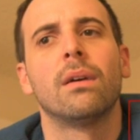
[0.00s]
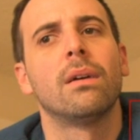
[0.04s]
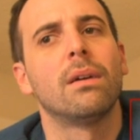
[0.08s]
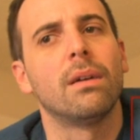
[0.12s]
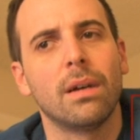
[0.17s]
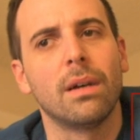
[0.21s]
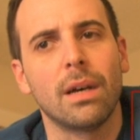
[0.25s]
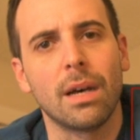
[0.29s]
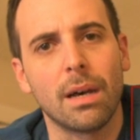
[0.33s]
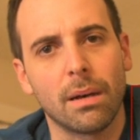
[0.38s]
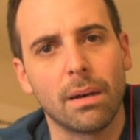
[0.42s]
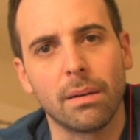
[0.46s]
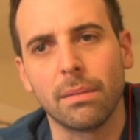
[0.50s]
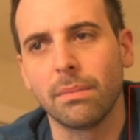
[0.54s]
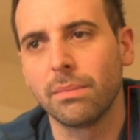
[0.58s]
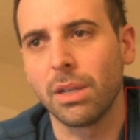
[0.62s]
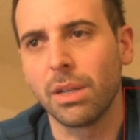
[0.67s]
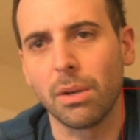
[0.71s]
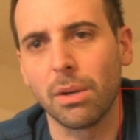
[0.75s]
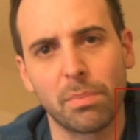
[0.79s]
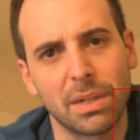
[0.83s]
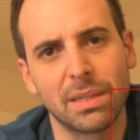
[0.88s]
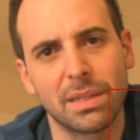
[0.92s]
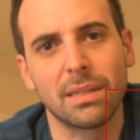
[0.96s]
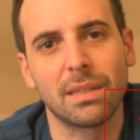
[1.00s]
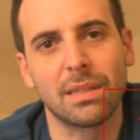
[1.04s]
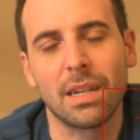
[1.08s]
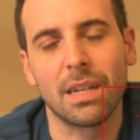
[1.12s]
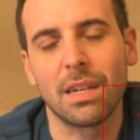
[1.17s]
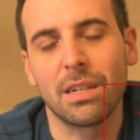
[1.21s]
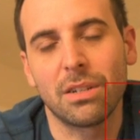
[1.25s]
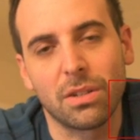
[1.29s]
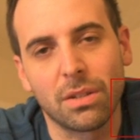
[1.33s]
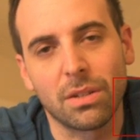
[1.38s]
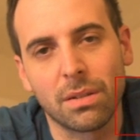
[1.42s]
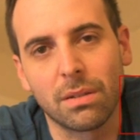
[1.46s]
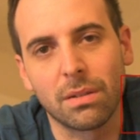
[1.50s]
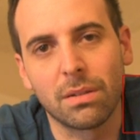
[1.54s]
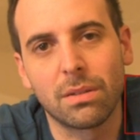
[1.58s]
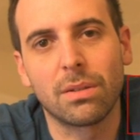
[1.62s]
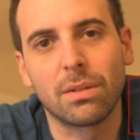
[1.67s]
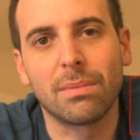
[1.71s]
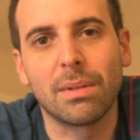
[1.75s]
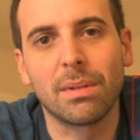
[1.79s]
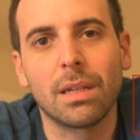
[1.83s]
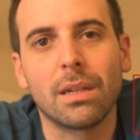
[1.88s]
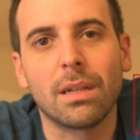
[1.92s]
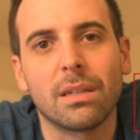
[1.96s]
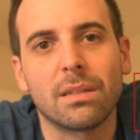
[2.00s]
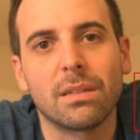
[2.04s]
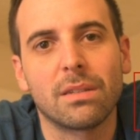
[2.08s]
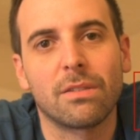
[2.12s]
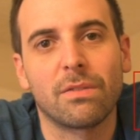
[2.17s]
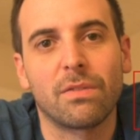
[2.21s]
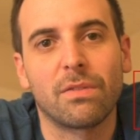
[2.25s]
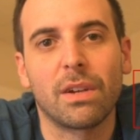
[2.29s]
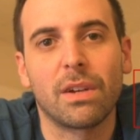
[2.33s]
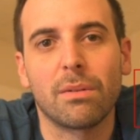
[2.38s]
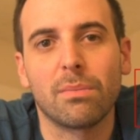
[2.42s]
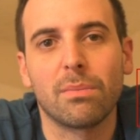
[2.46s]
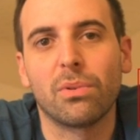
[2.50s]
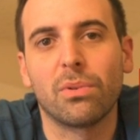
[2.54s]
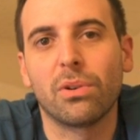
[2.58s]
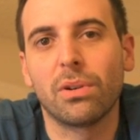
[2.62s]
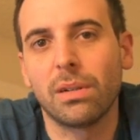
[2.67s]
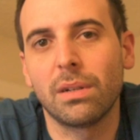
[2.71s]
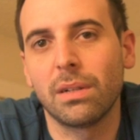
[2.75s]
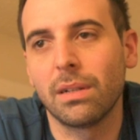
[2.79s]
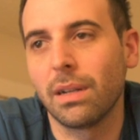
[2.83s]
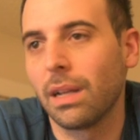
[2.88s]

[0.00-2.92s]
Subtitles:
Presentation to me is very important,